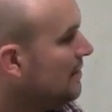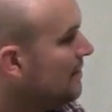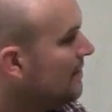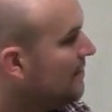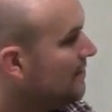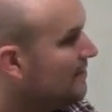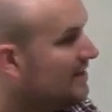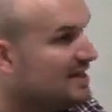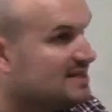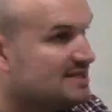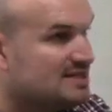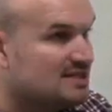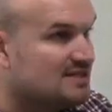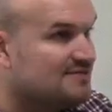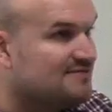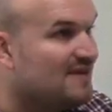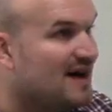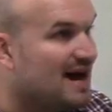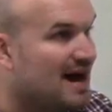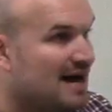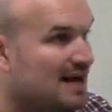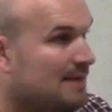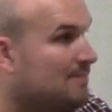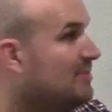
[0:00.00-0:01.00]
this is
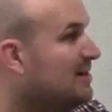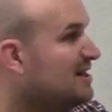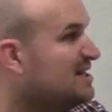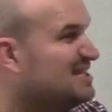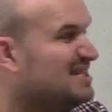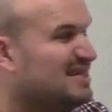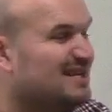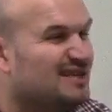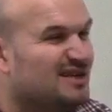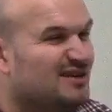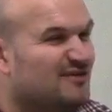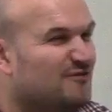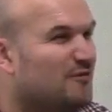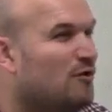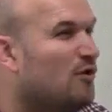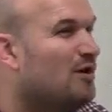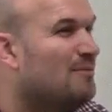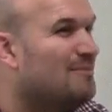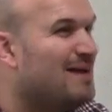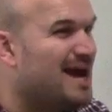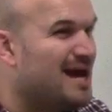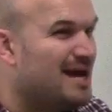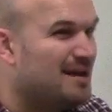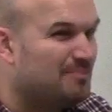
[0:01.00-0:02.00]
fine. But is it in the
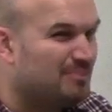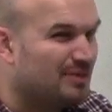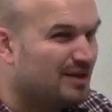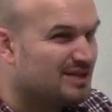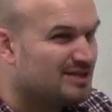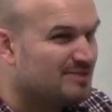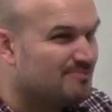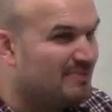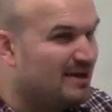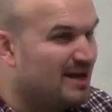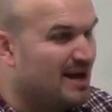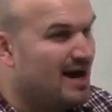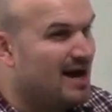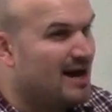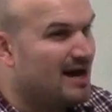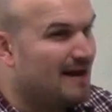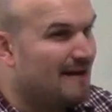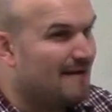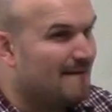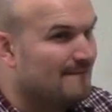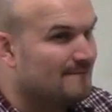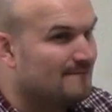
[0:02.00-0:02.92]
form a plus bi?